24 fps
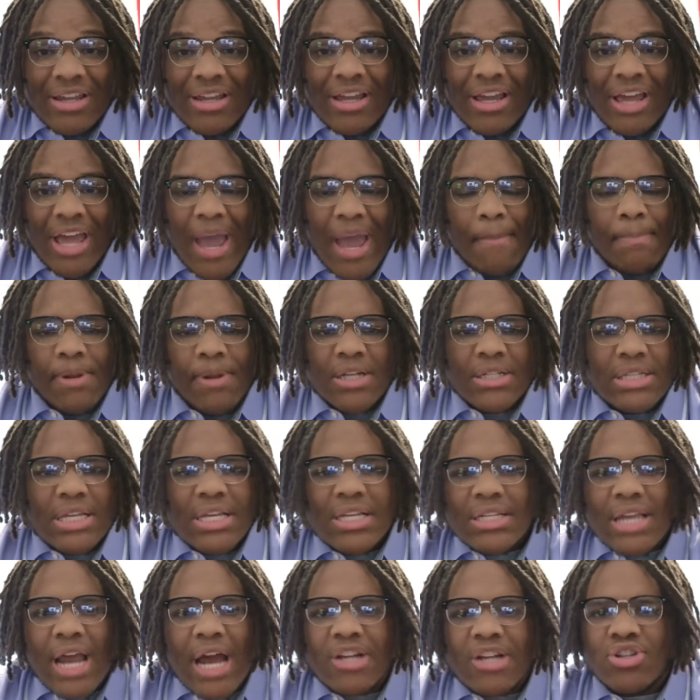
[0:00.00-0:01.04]
And plus,
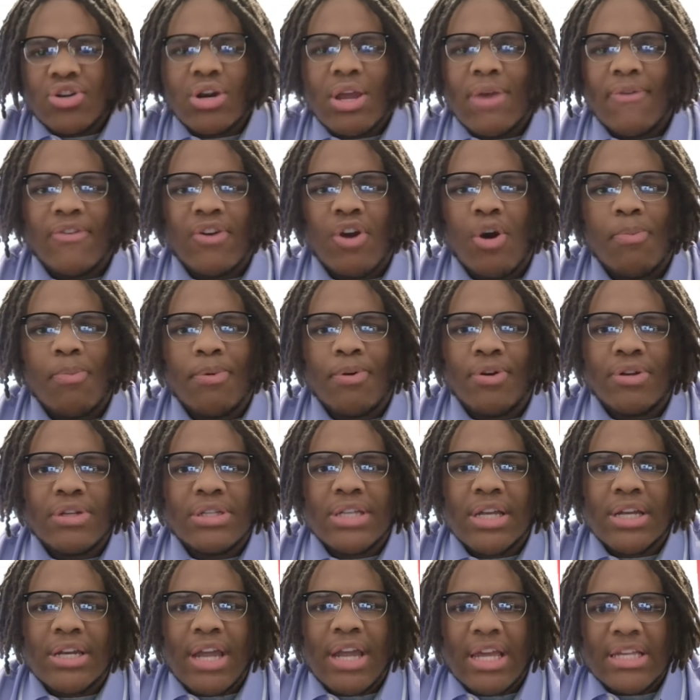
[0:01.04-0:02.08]
these guys aren't even open on
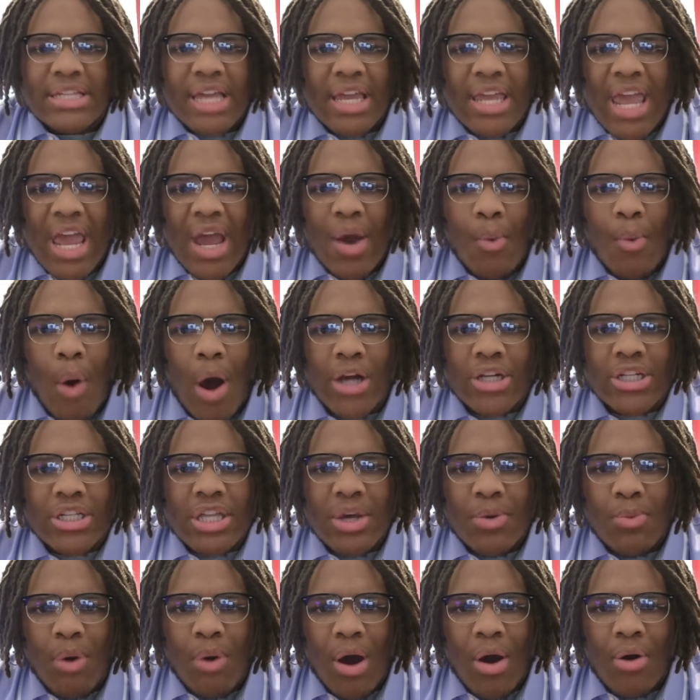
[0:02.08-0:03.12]
Sundays. I can't watch
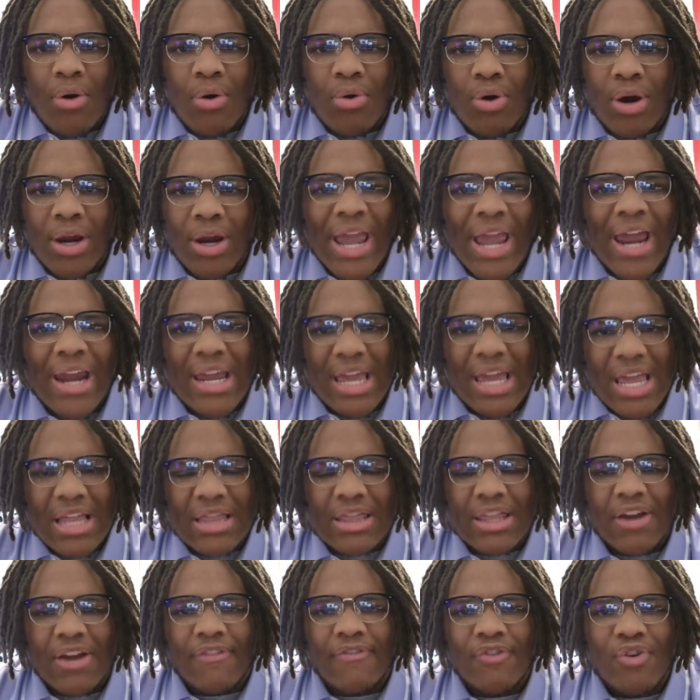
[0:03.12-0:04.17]
them or I can't eat
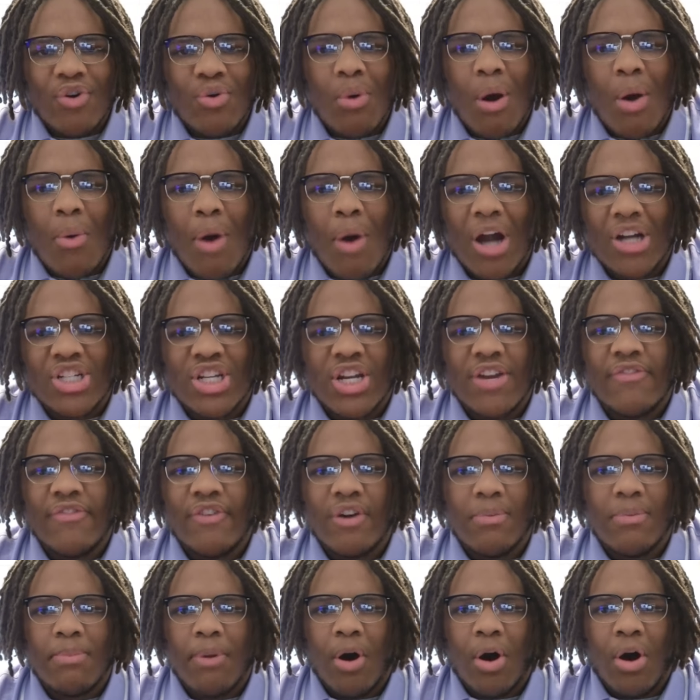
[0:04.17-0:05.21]
their food while watching
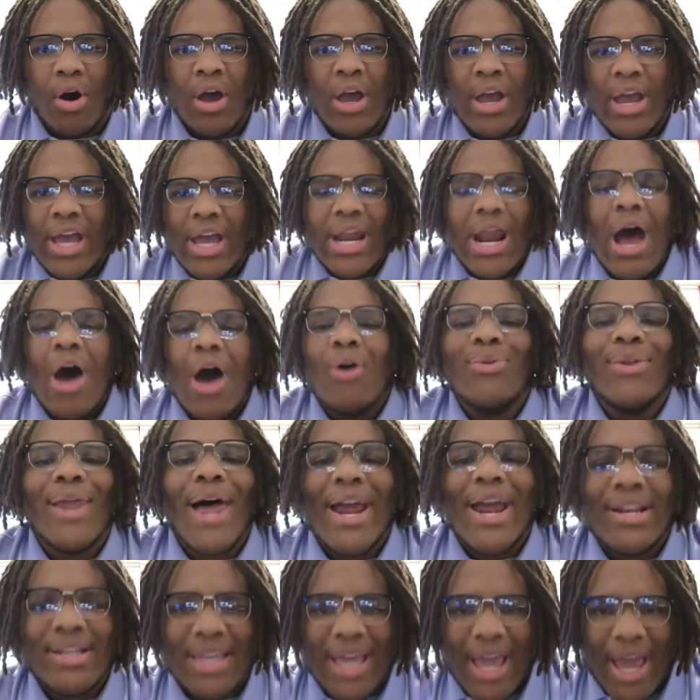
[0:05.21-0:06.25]
football. And I don't
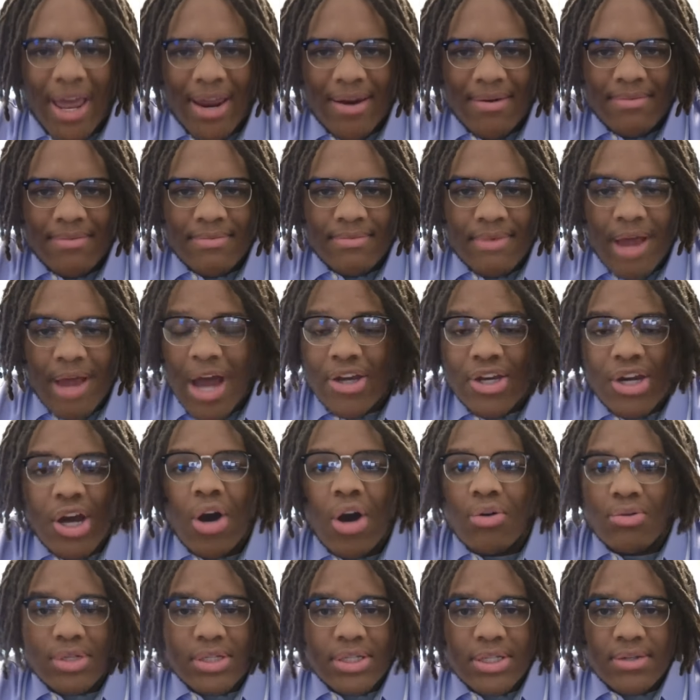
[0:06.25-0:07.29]
like that. I
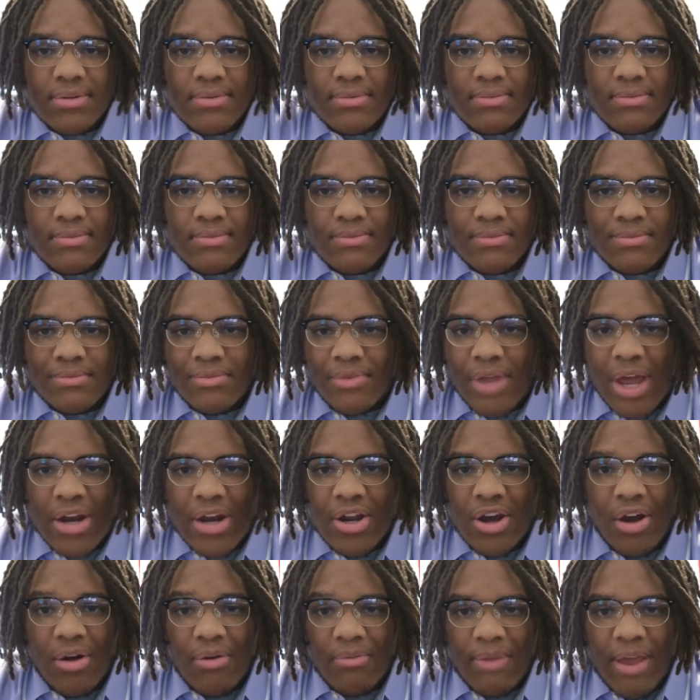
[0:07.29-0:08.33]
don't.
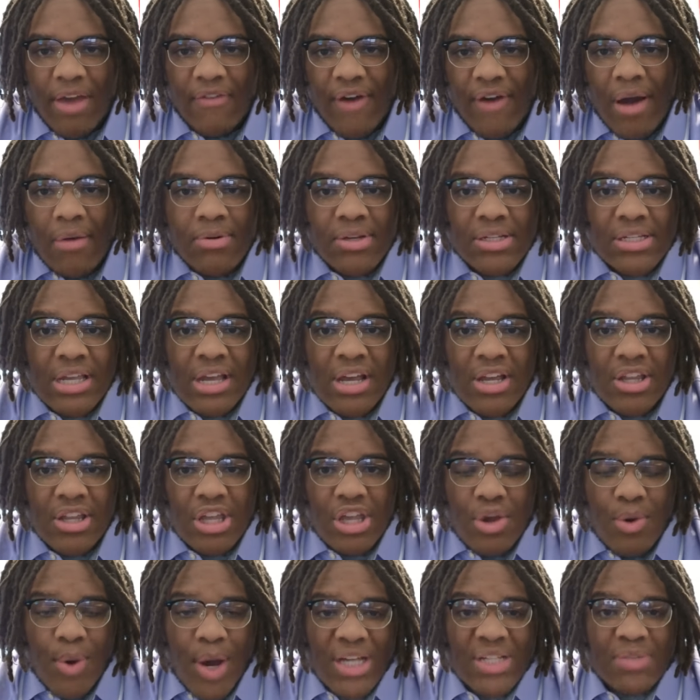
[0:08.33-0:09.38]
If I was the
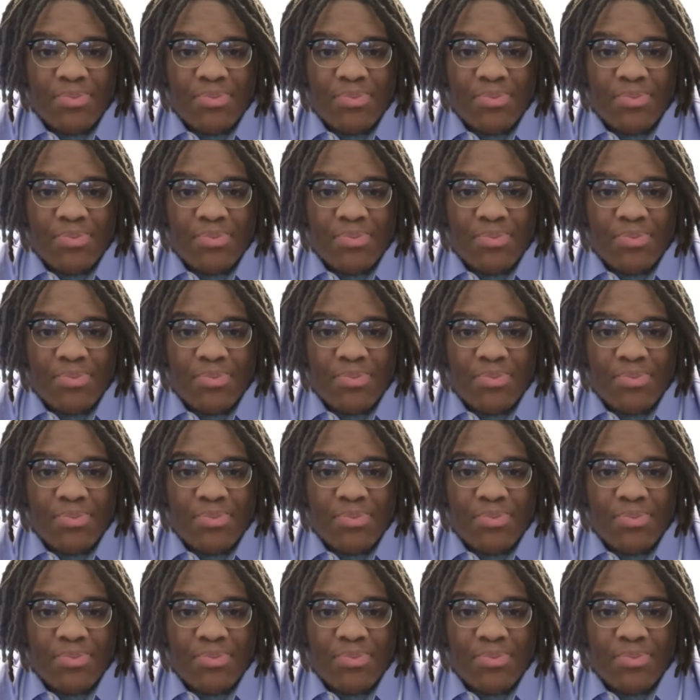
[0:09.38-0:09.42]
U.S.